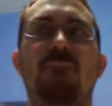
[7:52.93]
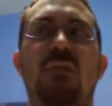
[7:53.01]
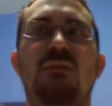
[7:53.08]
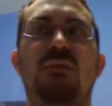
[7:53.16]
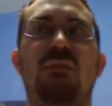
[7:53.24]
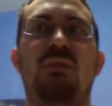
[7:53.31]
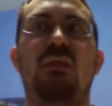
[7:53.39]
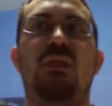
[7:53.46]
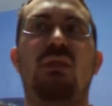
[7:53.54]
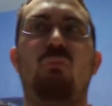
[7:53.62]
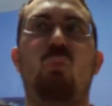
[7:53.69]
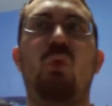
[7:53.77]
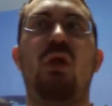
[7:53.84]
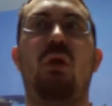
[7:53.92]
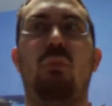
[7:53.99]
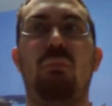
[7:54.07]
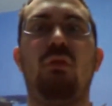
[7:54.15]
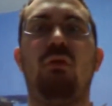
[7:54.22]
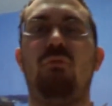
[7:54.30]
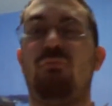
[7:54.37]
until you get well
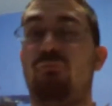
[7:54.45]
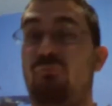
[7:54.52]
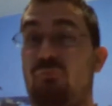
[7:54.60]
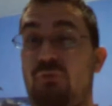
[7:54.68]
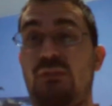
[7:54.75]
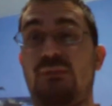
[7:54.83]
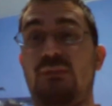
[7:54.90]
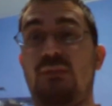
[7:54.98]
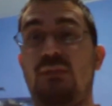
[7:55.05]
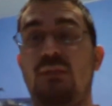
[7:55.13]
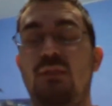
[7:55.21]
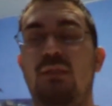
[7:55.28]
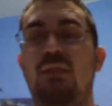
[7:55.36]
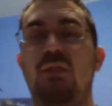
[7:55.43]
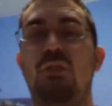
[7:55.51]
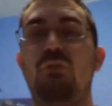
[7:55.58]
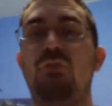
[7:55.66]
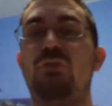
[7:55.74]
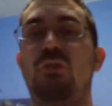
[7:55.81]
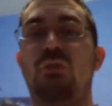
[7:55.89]
below freezing,
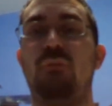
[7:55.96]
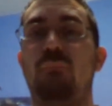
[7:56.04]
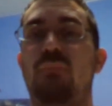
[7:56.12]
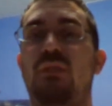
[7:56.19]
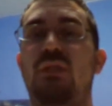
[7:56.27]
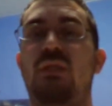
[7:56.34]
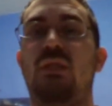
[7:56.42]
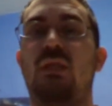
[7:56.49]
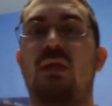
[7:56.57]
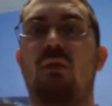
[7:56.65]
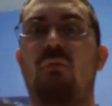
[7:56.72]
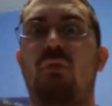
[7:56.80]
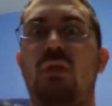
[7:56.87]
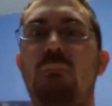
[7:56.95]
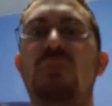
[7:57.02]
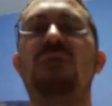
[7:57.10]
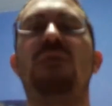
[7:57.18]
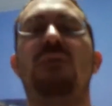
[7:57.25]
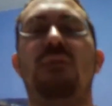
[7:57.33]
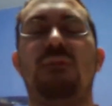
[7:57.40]
you shouldn't be outright
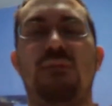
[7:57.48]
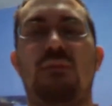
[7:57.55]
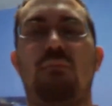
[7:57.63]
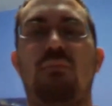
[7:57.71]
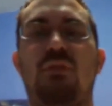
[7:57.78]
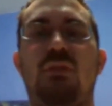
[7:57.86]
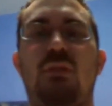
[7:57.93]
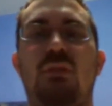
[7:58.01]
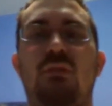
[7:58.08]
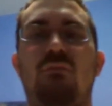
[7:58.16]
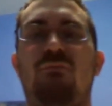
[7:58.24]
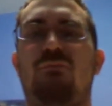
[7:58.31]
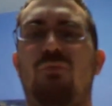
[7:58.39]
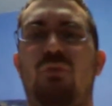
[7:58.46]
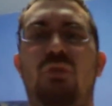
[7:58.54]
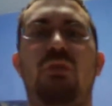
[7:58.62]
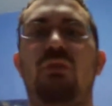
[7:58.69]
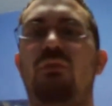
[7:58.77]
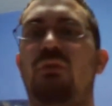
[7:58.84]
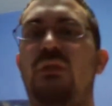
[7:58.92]
missing and stumbling.
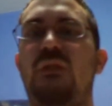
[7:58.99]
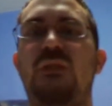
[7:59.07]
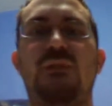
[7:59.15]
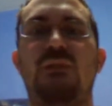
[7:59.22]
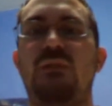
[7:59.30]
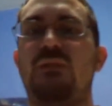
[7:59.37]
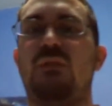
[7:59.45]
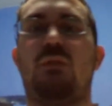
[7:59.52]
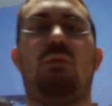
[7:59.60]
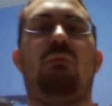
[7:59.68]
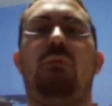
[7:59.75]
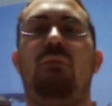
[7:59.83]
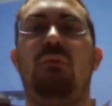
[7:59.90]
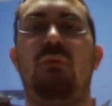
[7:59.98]
40 degrees isn't cold.